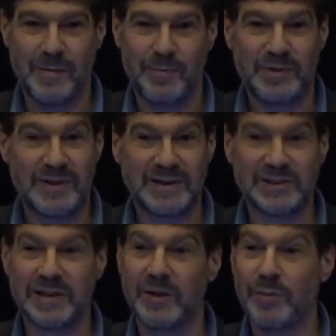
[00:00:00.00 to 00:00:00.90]

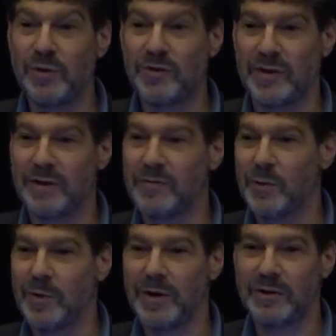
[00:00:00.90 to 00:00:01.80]
potentially amusing if you
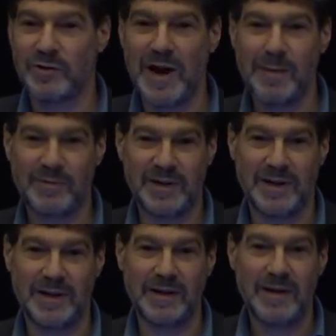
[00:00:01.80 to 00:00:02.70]
weren't trapped
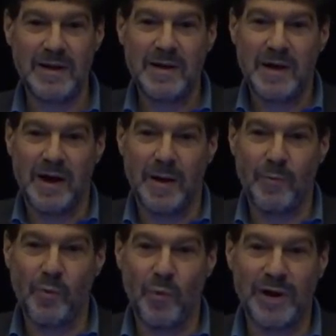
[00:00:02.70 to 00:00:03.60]
in it,
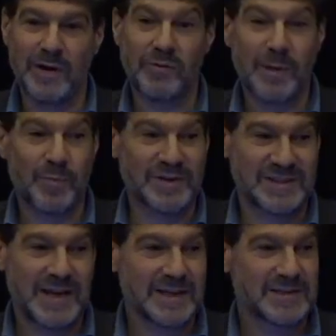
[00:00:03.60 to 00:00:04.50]
what it
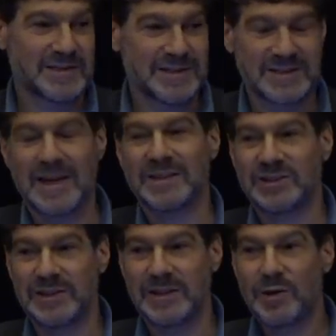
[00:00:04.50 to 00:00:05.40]
represents is
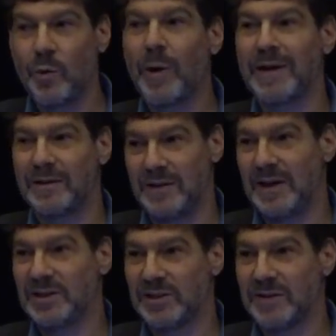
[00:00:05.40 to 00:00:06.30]
actually quite
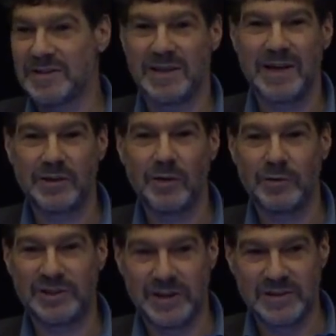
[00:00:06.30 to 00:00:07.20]
dangerous, and I
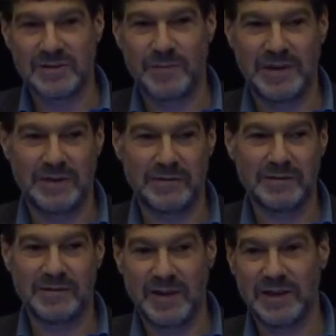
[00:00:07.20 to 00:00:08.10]
don't just mean
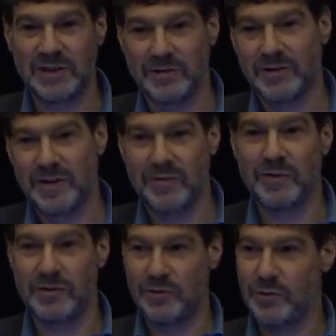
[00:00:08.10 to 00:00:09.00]
dangerous
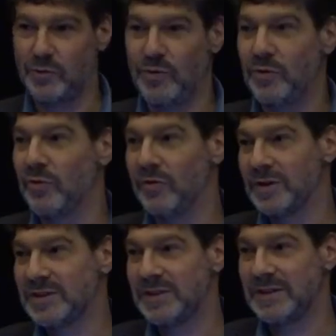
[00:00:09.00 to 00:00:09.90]
even to the
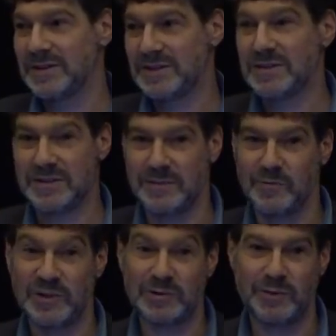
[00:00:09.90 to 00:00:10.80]
university system,
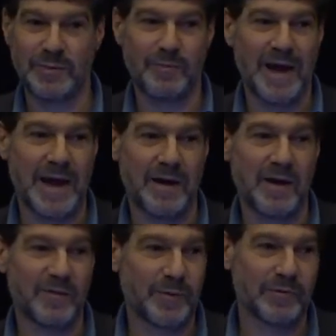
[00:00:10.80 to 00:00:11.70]
which would be bad
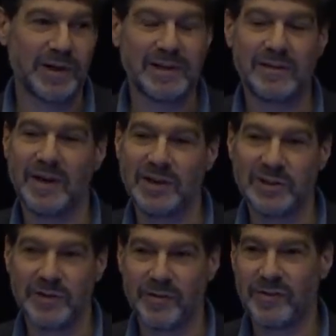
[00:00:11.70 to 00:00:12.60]
enough, but really
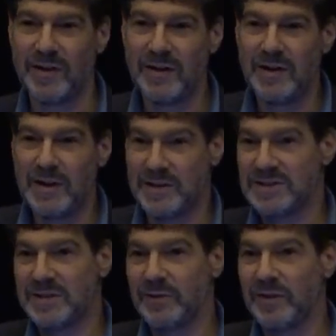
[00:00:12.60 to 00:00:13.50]
dangerous to
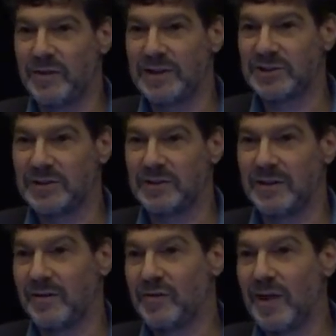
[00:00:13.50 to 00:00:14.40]
civilization
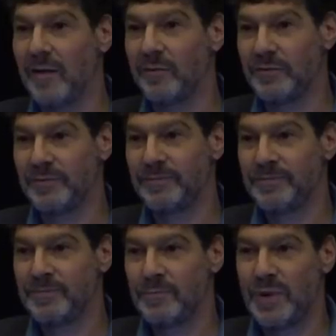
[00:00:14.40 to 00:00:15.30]
itself,
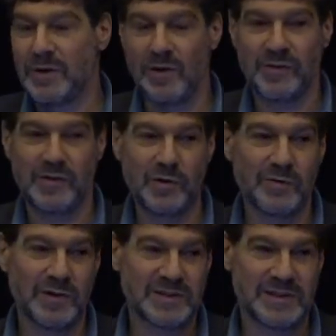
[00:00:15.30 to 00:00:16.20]
because the
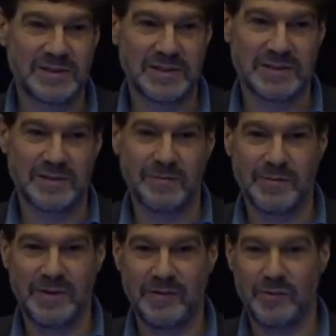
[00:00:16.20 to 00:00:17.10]
university system
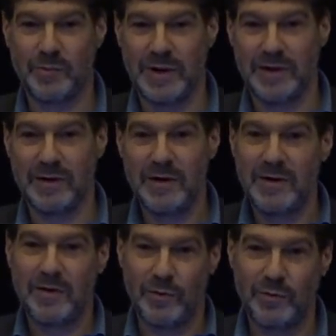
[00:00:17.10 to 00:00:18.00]
is where
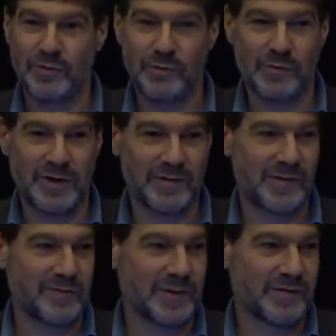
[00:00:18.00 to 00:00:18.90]
those who run
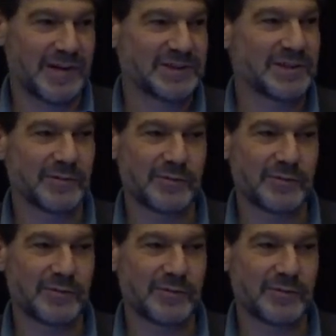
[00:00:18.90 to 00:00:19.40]
civilization